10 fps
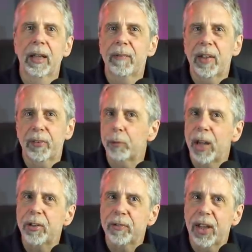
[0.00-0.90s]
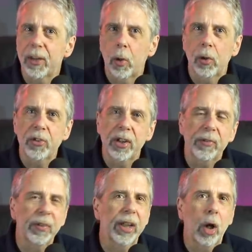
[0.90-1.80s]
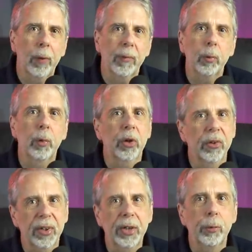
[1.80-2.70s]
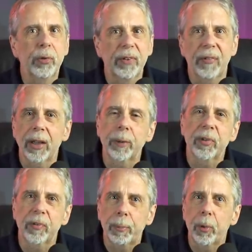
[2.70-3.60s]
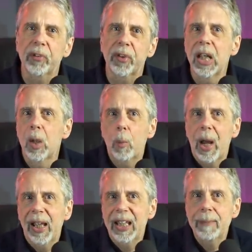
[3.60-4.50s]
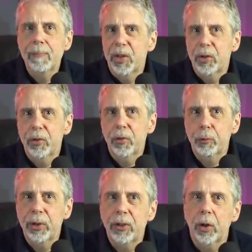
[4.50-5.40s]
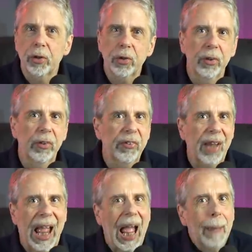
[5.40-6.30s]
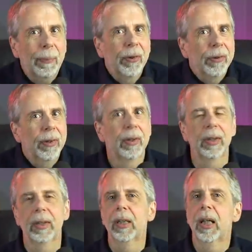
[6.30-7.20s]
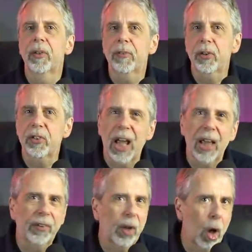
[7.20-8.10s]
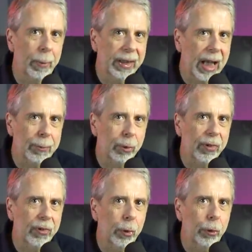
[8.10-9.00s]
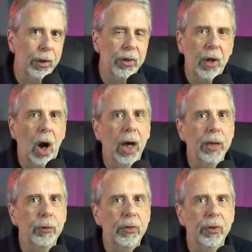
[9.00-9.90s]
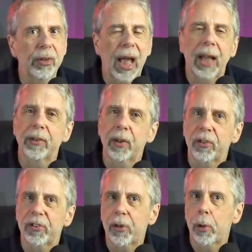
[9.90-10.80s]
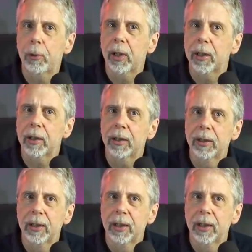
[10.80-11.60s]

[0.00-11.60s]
There's a range of technologies that it hopes will continue to develop to the point where emissions reductions happen, such as carbon capture and storage, hydrogen and solar.